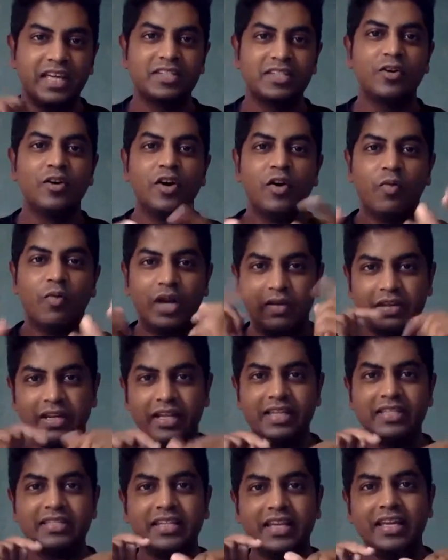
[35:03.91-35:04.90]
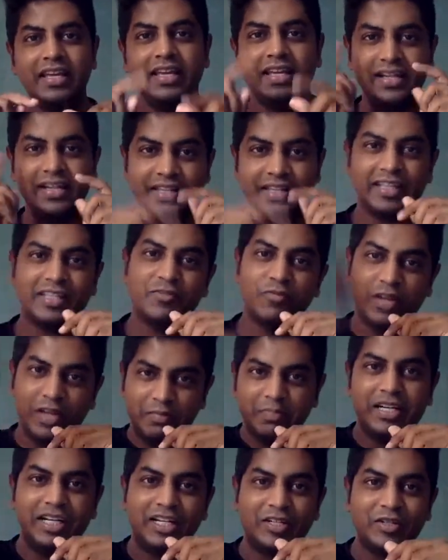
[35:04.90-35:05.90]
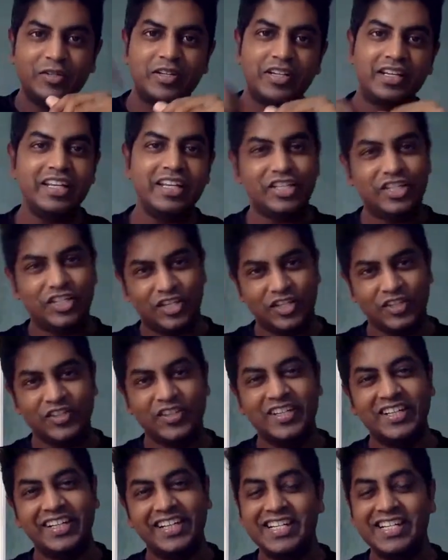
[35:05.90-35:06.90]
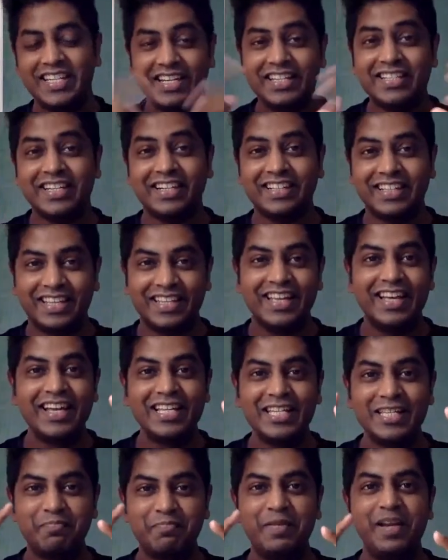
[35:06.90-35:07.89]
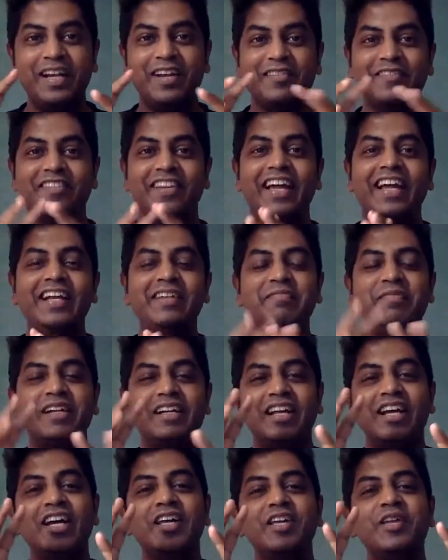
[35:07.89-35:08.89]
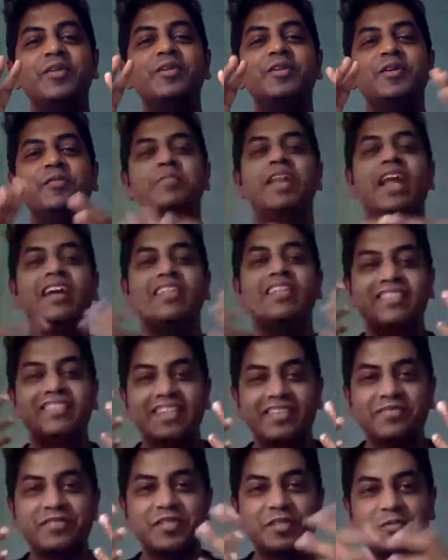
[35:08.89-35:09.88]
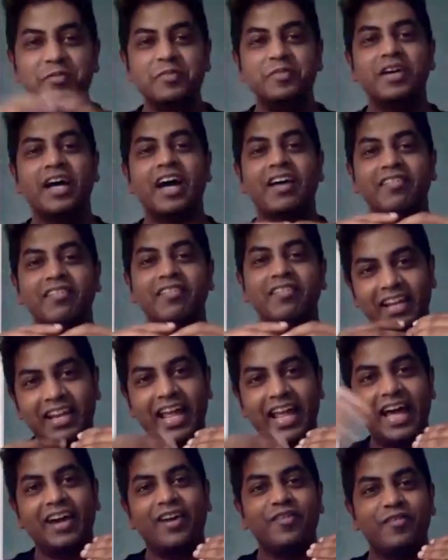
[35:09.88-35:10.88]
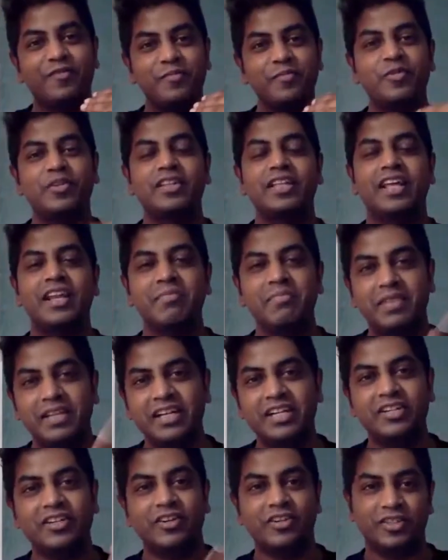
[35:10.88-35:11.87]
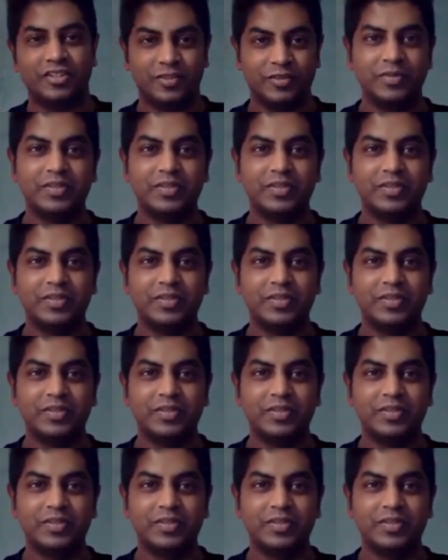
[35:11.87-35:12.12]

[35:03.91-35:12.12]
So whatever I say here, it takes 1 minute to reach you. It's at the speed of light, but YouTube Live seems to have a lag of more than a minute or two.